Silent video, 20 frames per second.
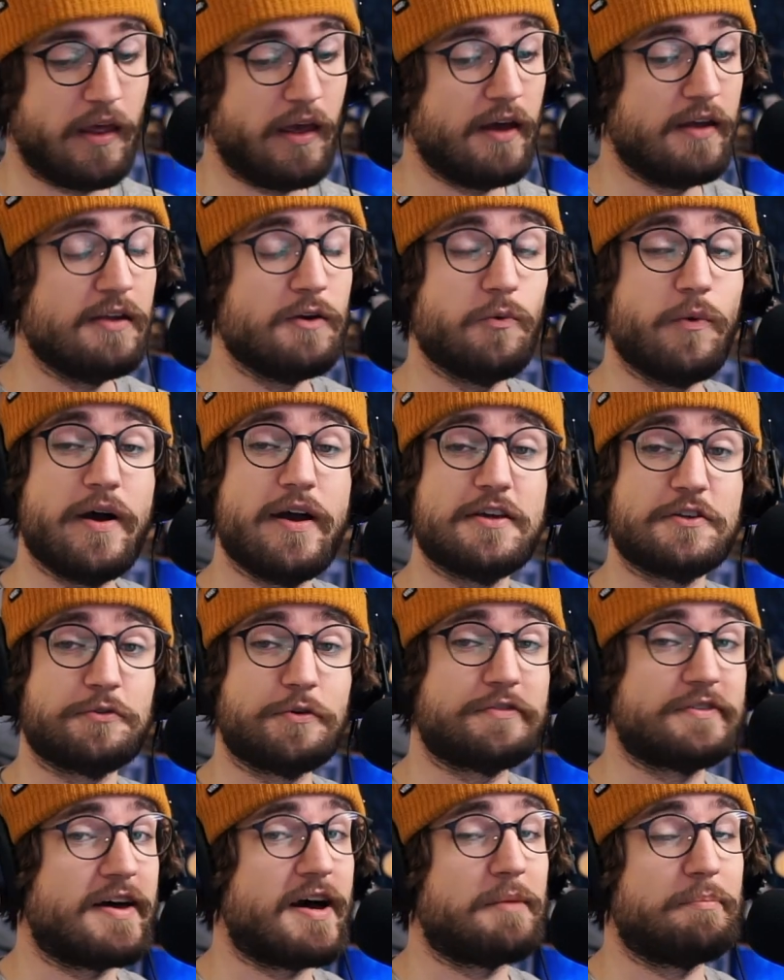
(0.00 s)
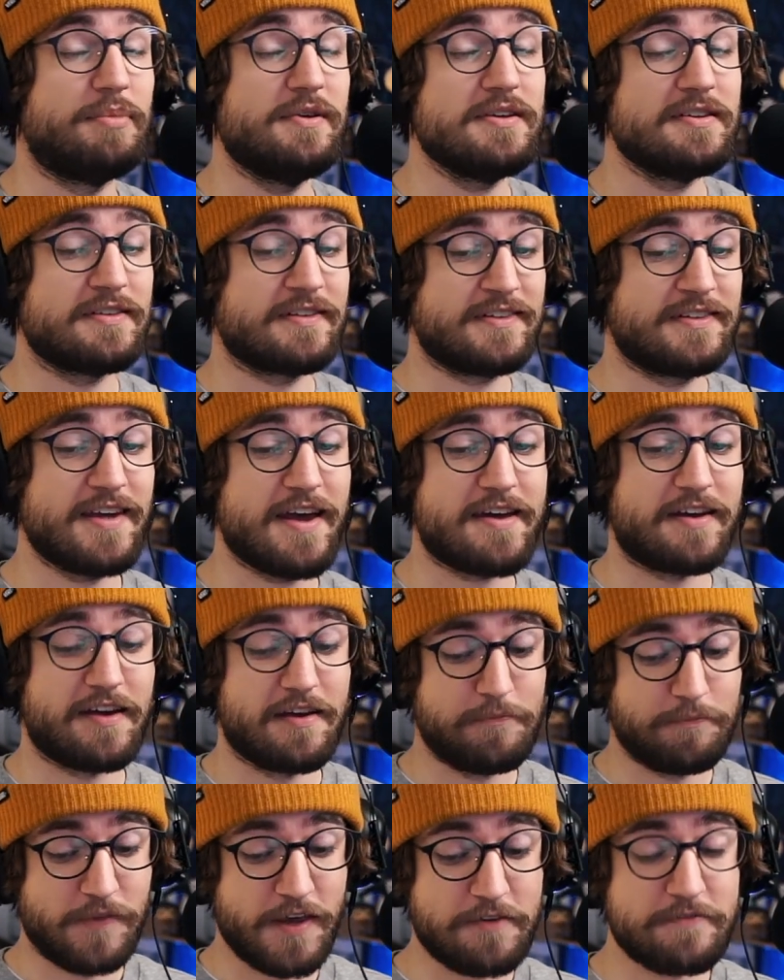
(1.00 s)
Anyways, with that being said,
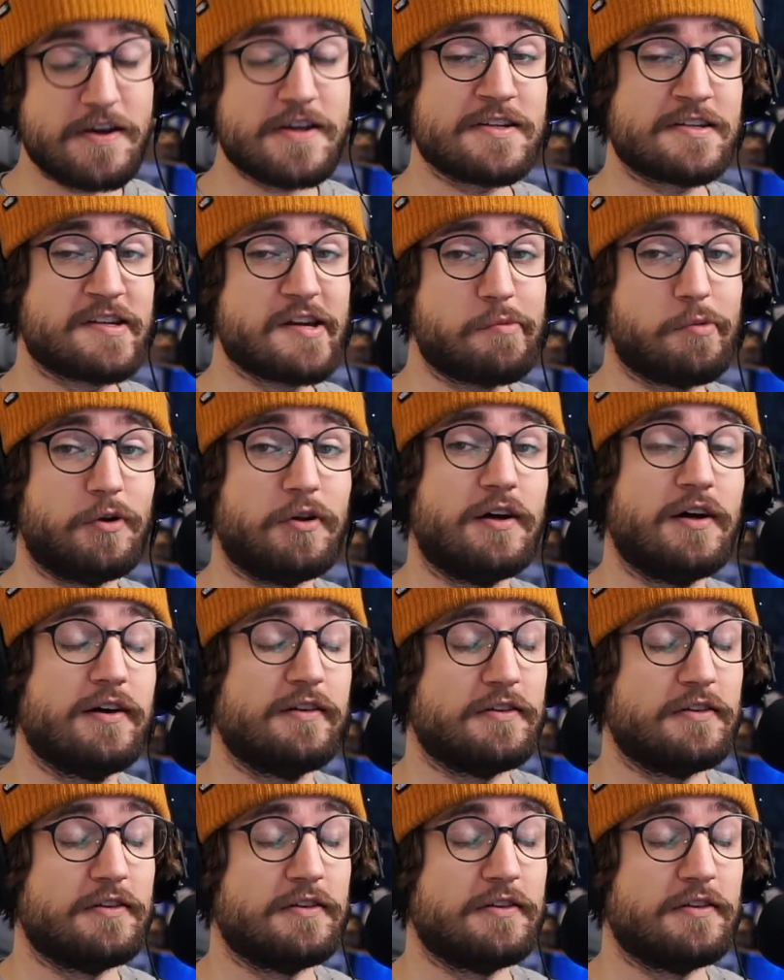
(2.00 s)
Invincible!